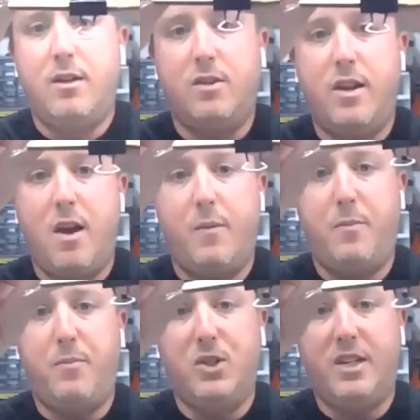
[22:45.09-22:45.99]
So now when I
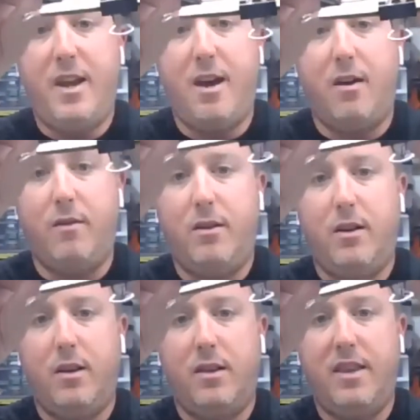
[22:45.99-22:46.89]
push down,
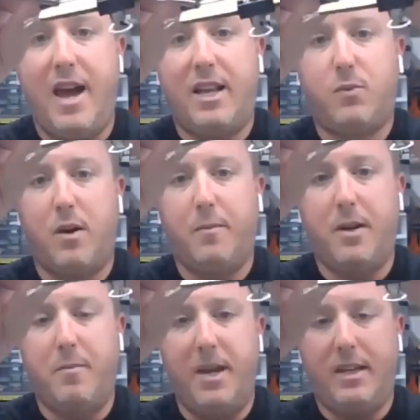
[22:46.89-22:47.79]
that's where I'm
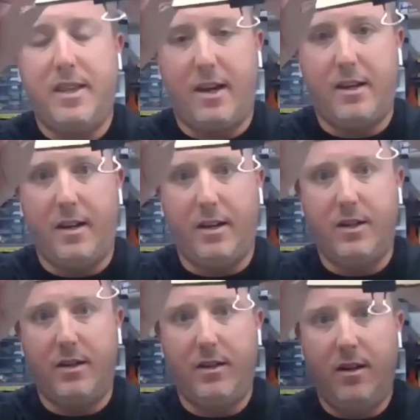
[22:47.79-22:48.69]
going to make that
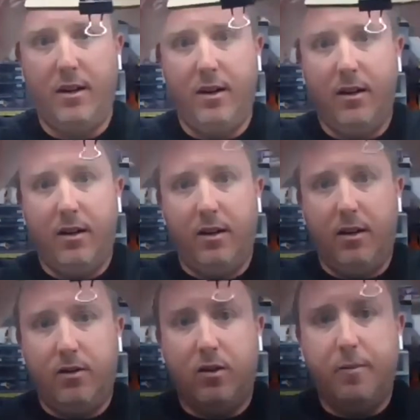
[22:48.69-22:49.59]
connection.
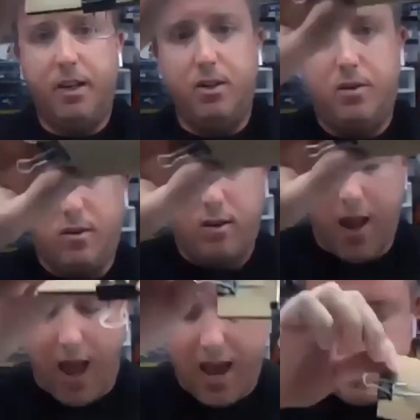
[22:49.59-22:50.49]
So I'm going to
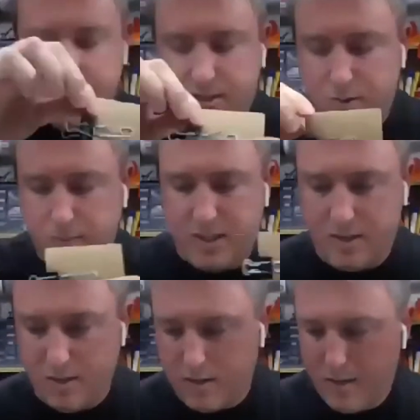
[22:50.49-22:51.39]
add this to my
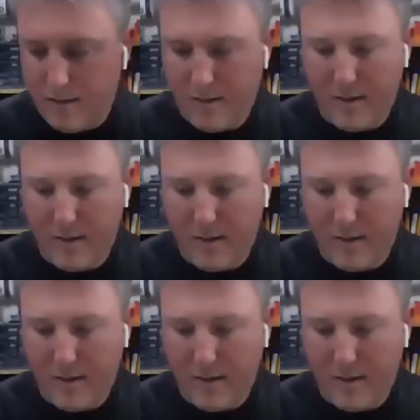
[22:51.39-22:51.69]
circuit.